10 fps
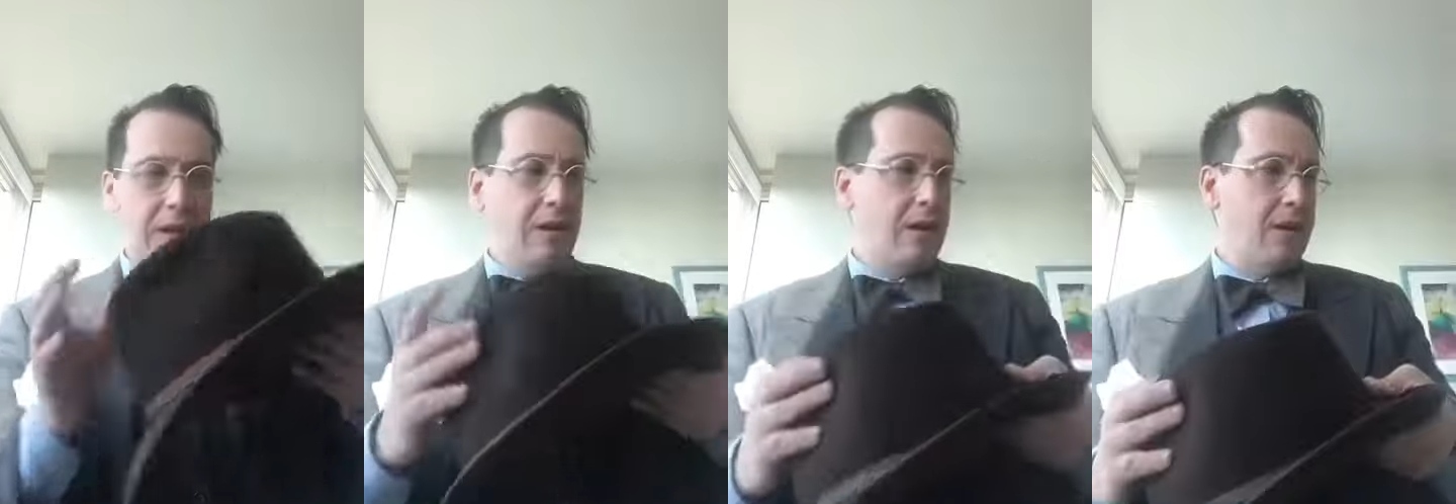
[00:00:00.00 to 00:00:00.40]

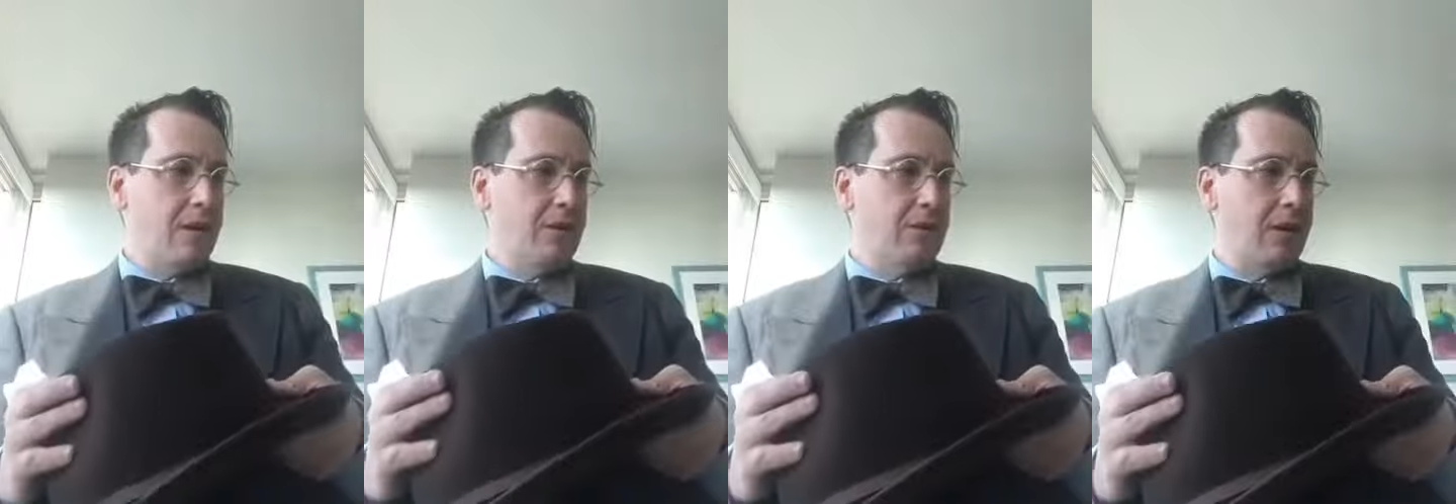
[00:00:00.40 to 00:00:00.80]

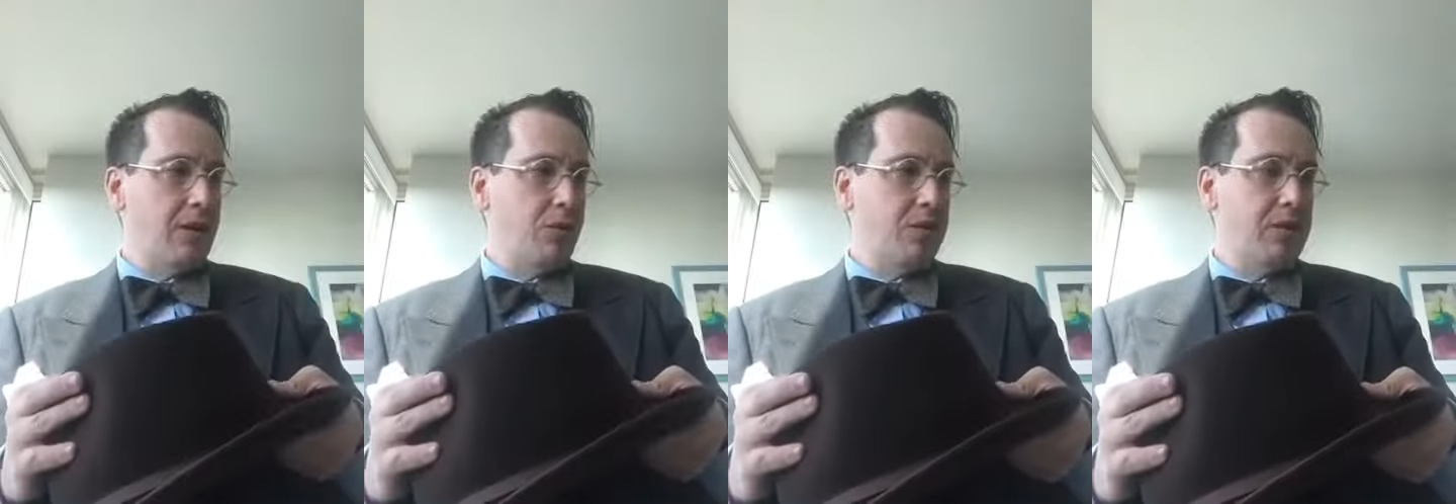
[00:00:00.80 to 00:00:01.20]
And like
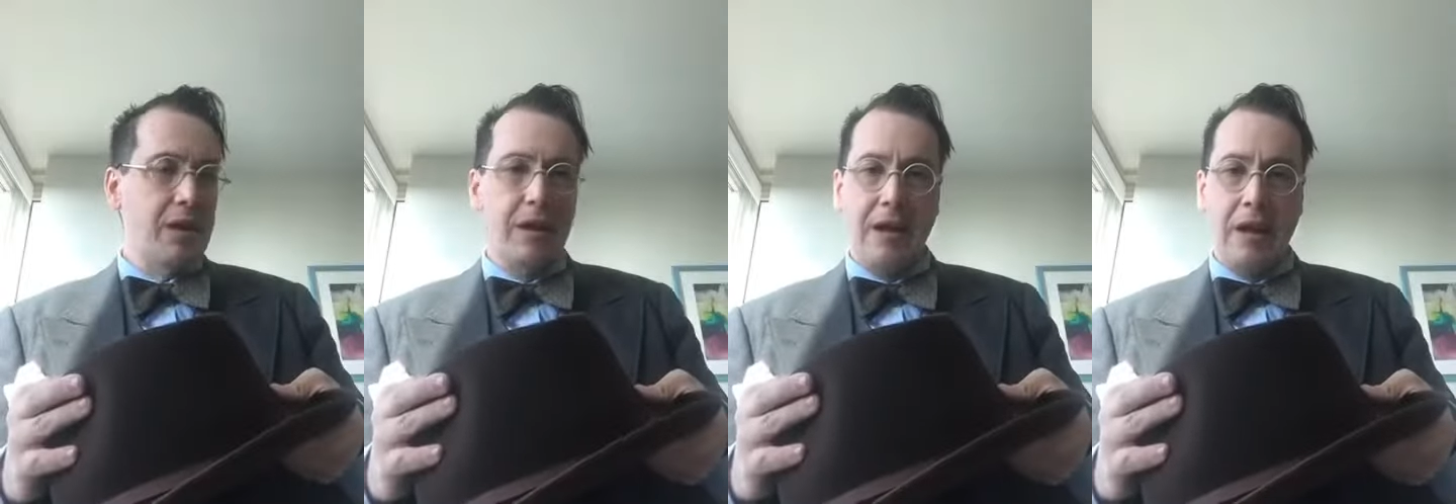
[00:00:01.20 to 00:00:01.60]
with
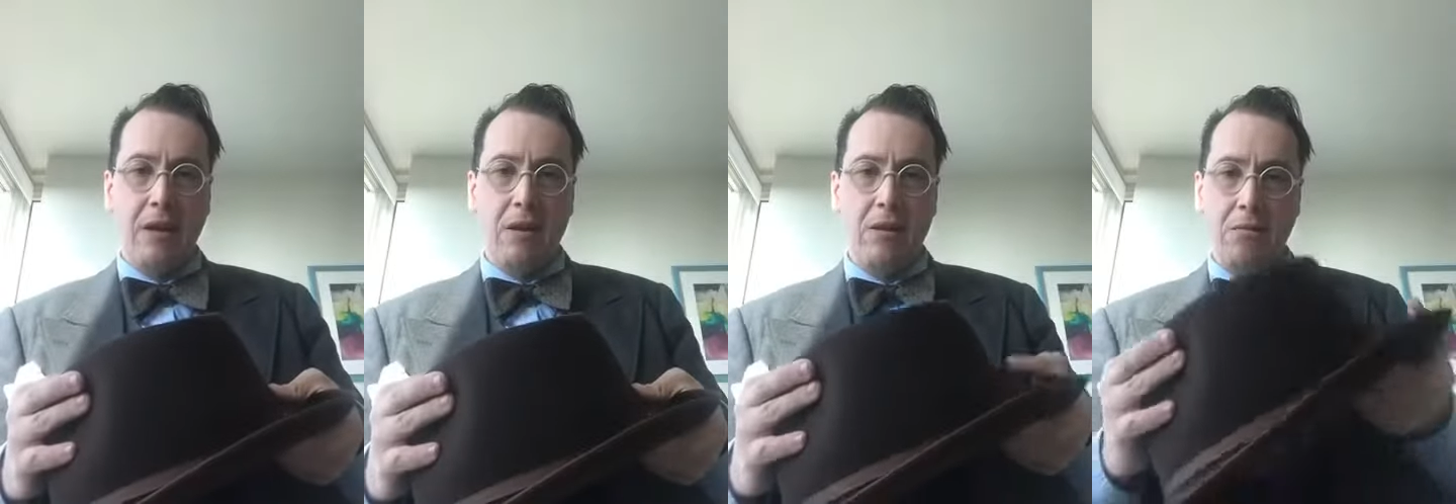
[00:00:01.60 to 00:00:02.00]
any hair,